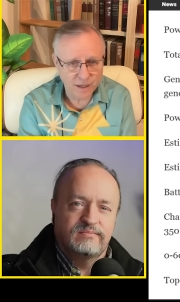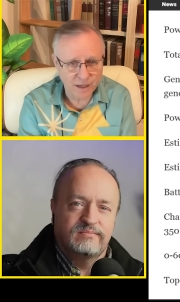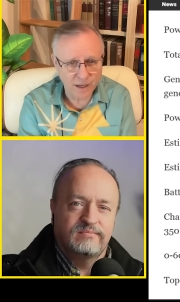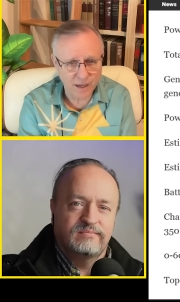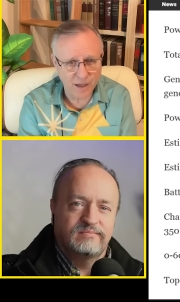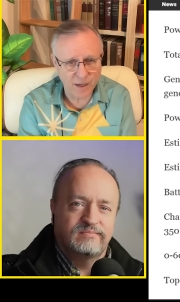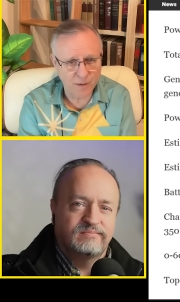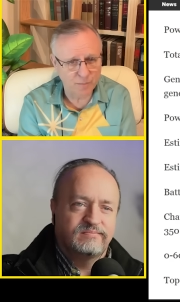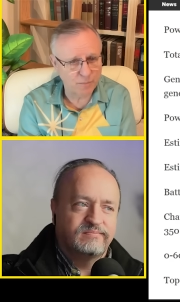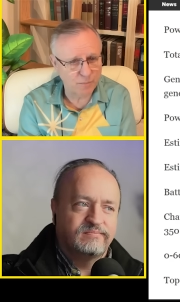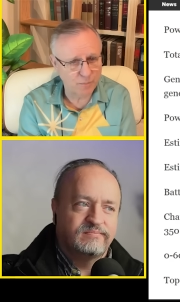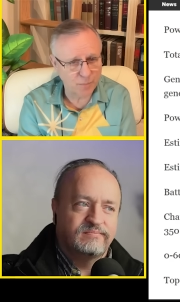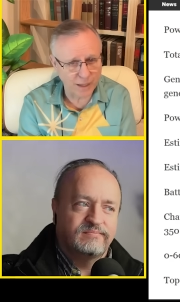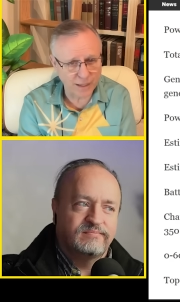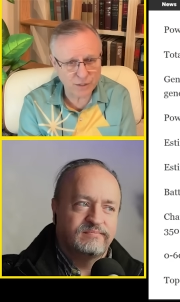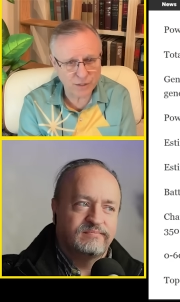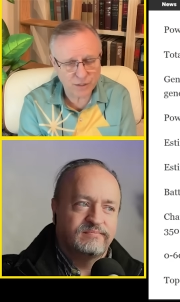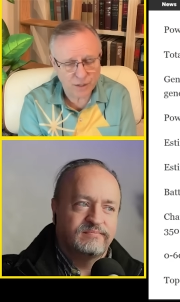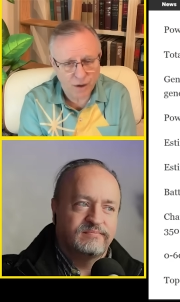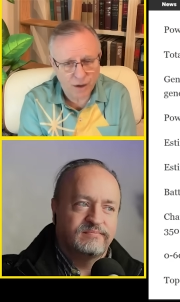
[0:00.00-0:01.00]
Speaker 1: uh,
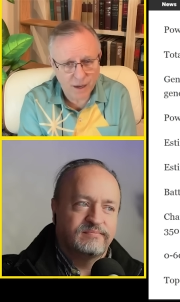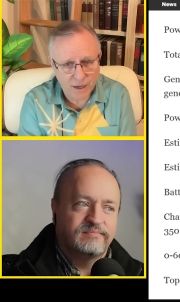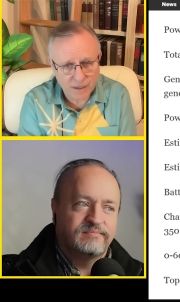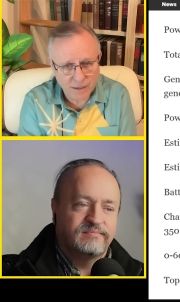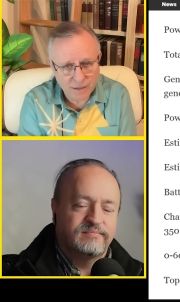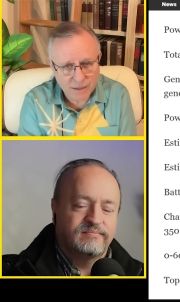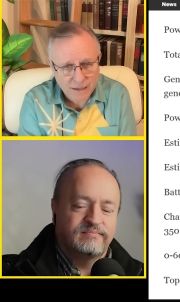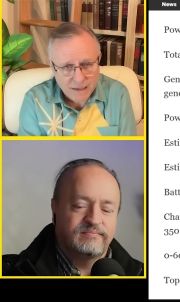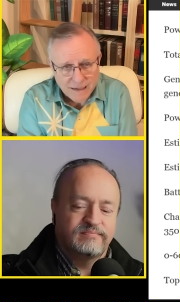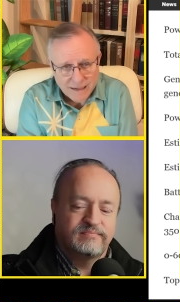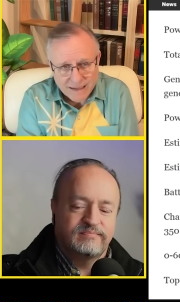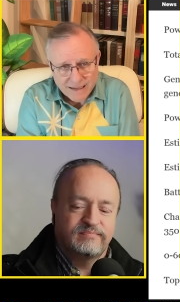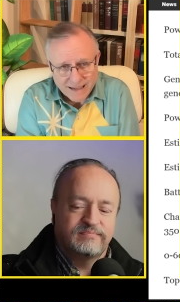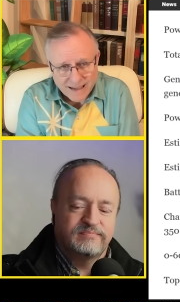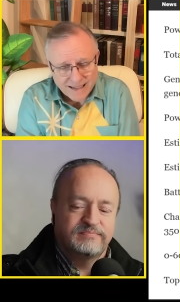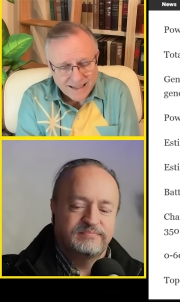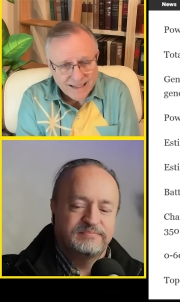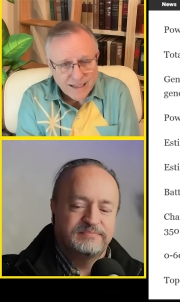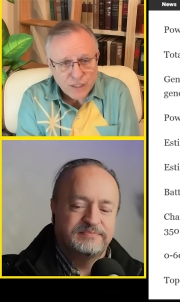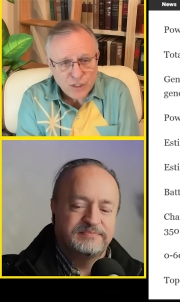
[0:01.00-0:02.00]
based on
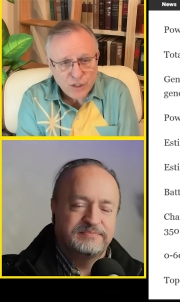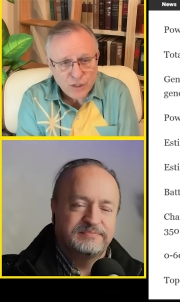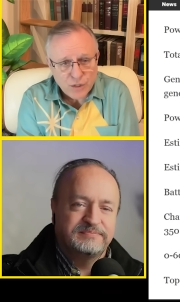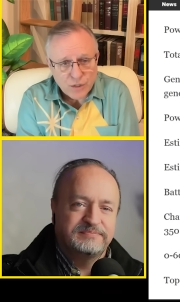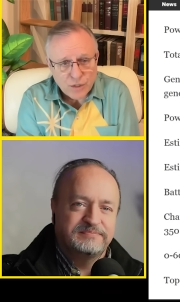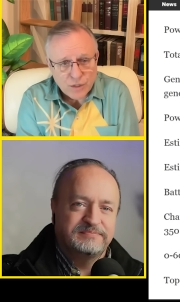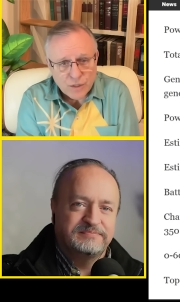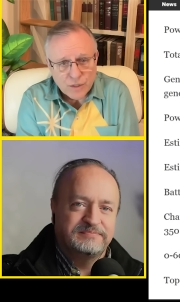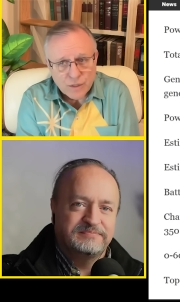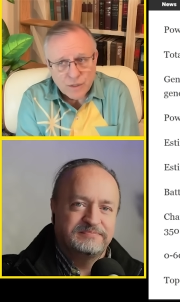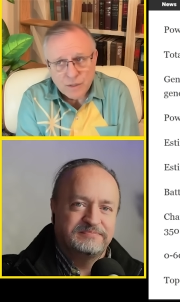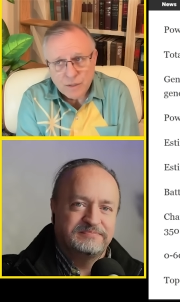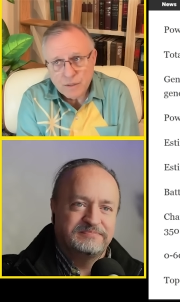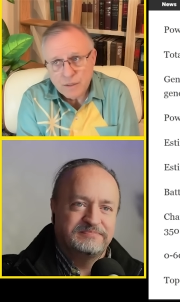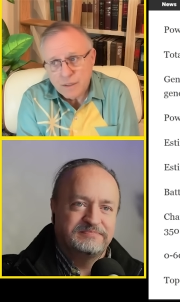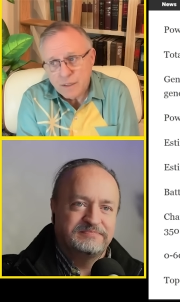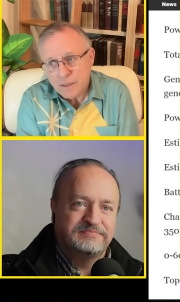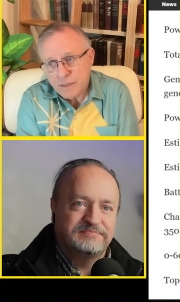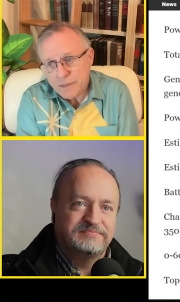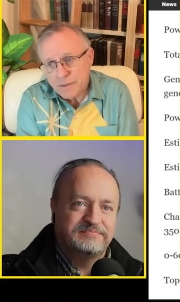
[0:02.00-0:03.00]

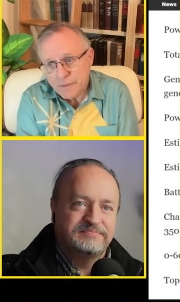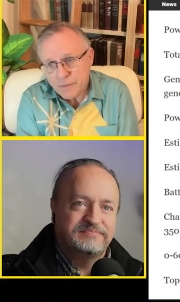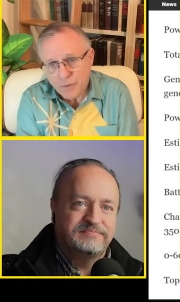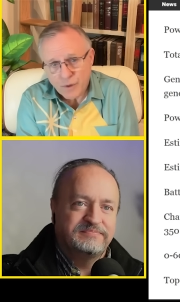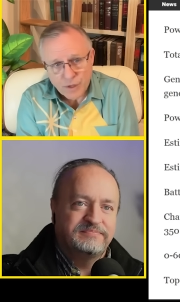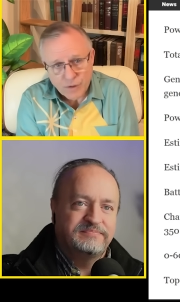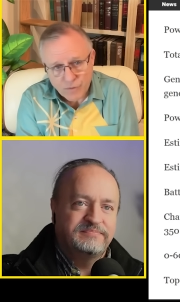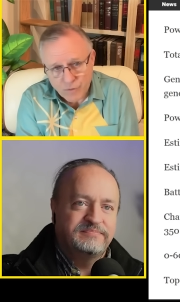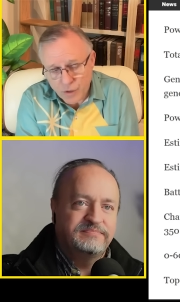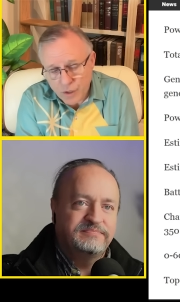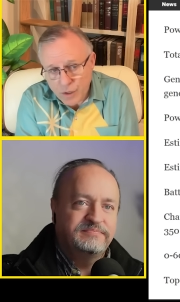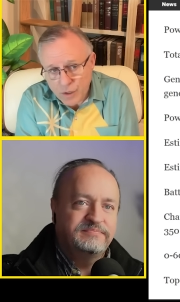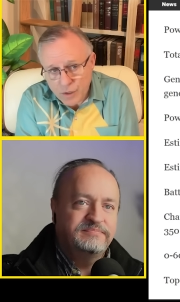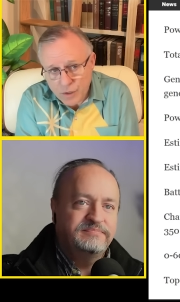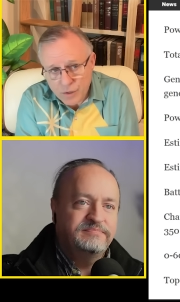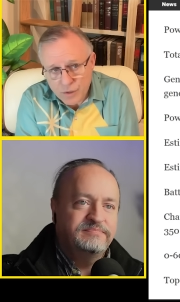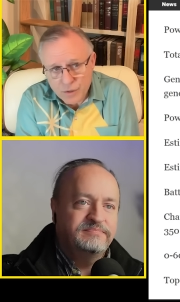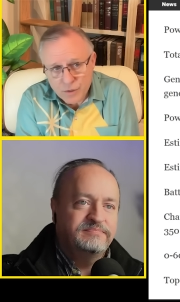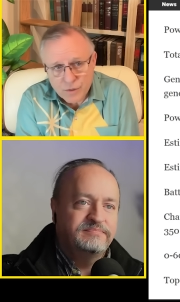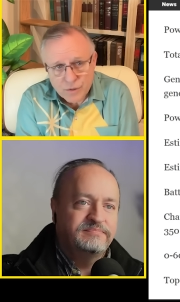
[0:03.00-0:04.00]
initial
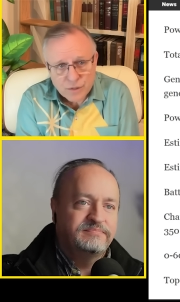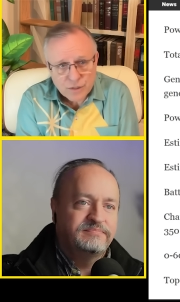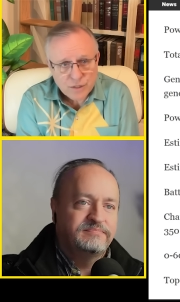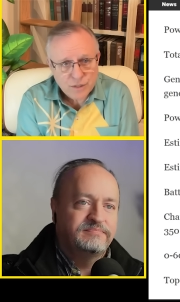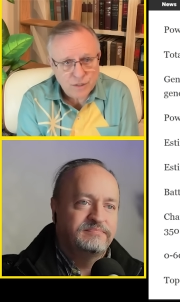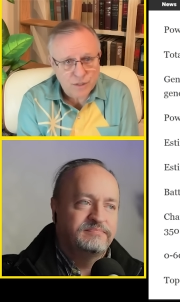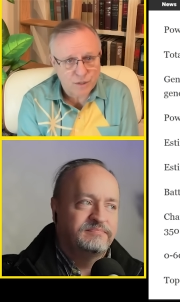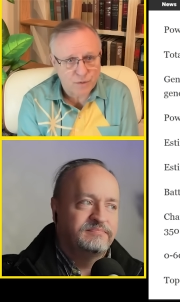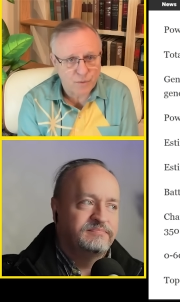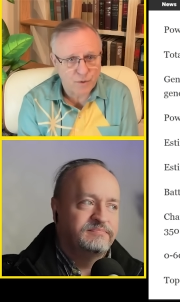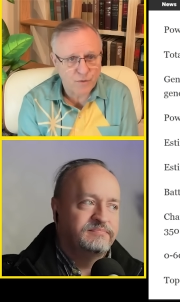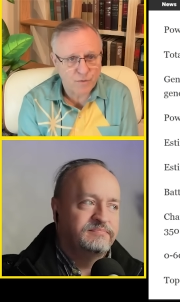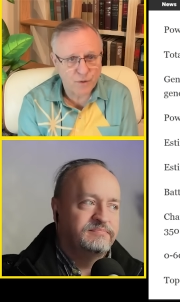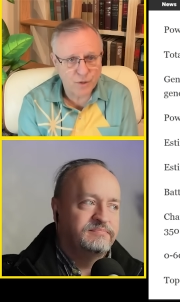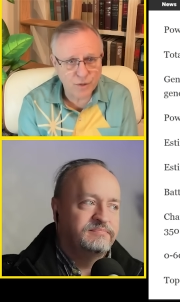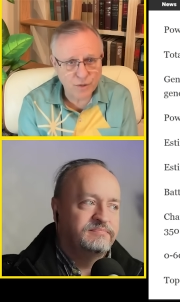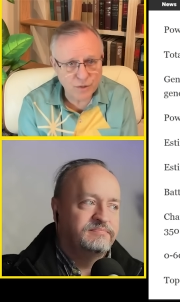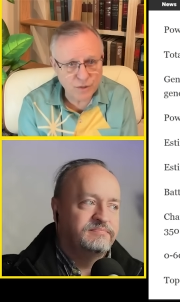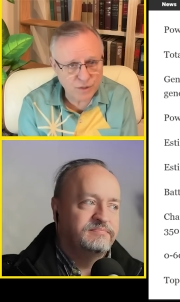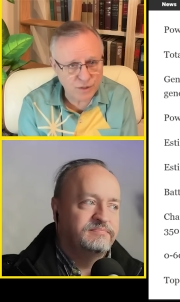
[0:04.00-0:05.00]
reviews, the
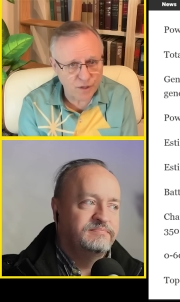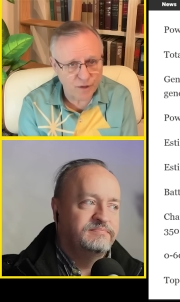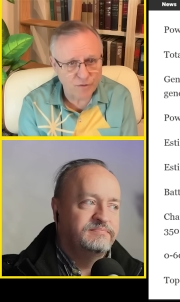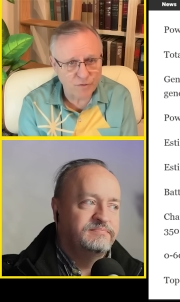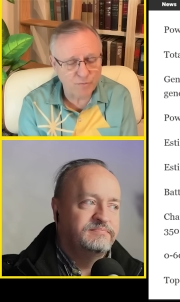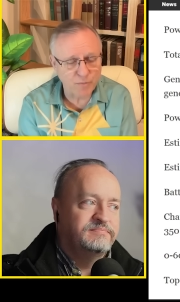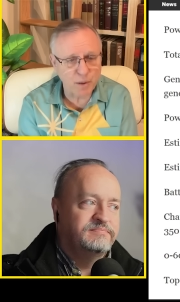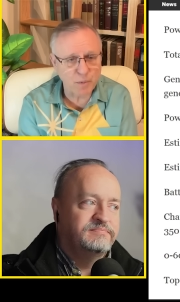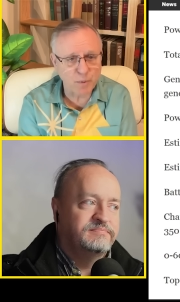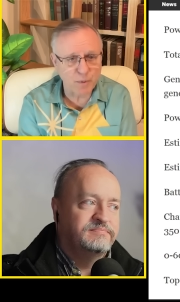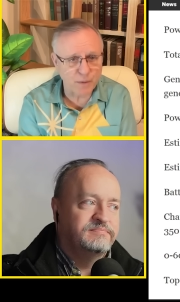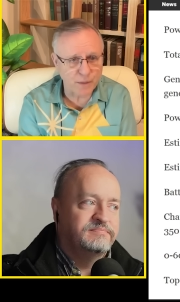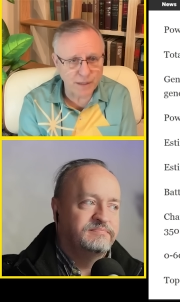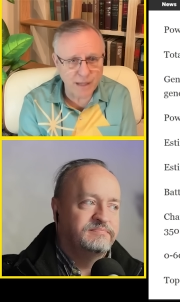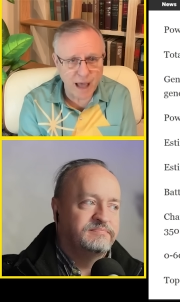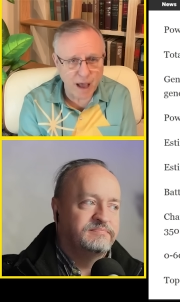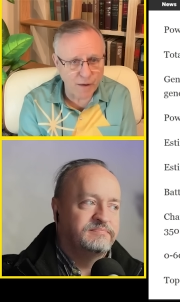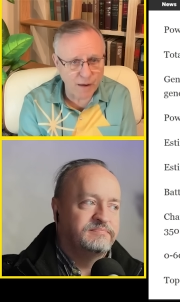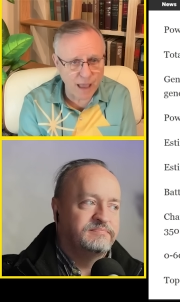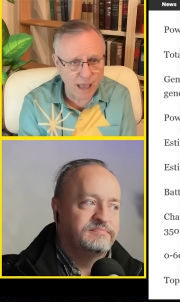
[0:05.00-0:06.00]
reviews of people that
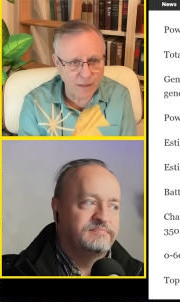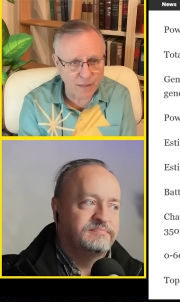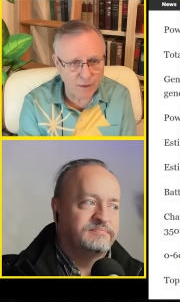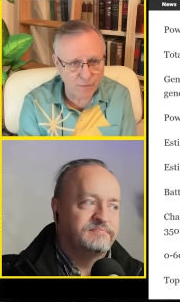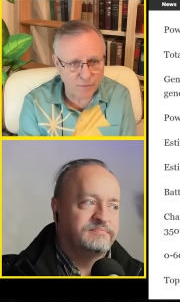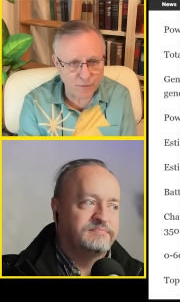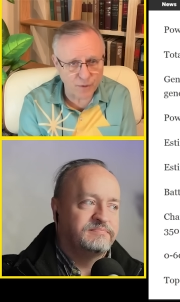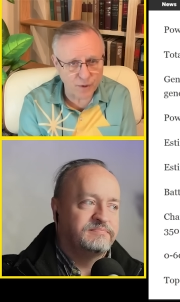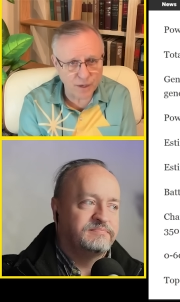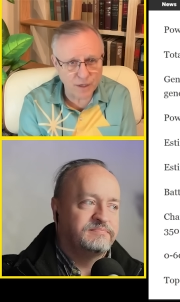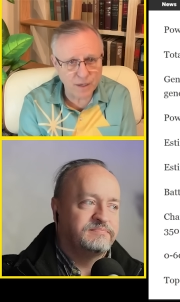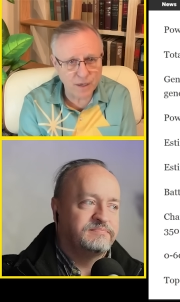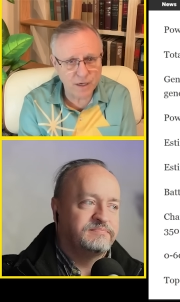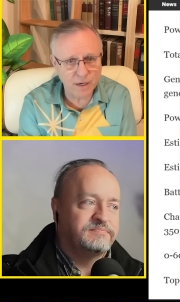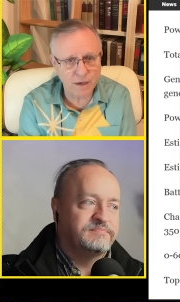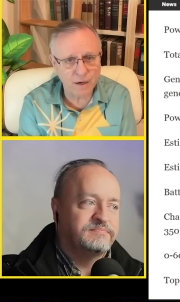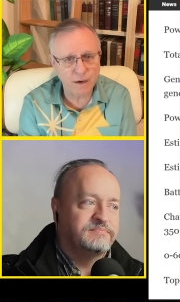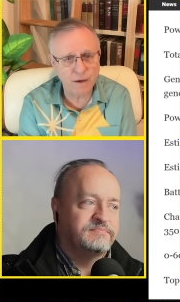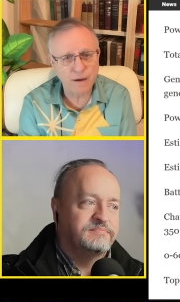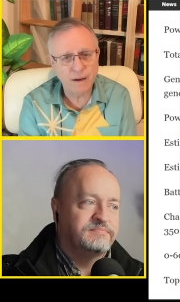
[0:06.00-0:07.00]
now had them for a
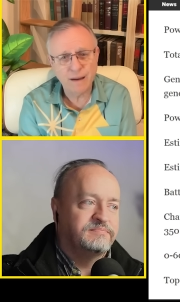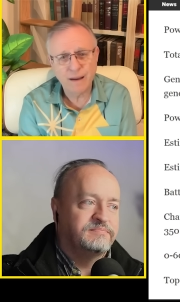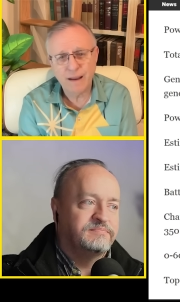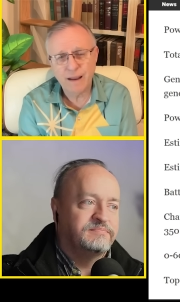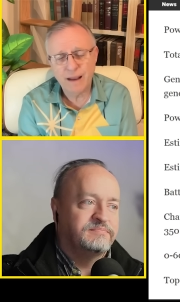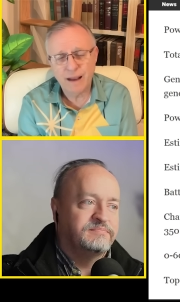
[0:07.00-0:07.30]
year.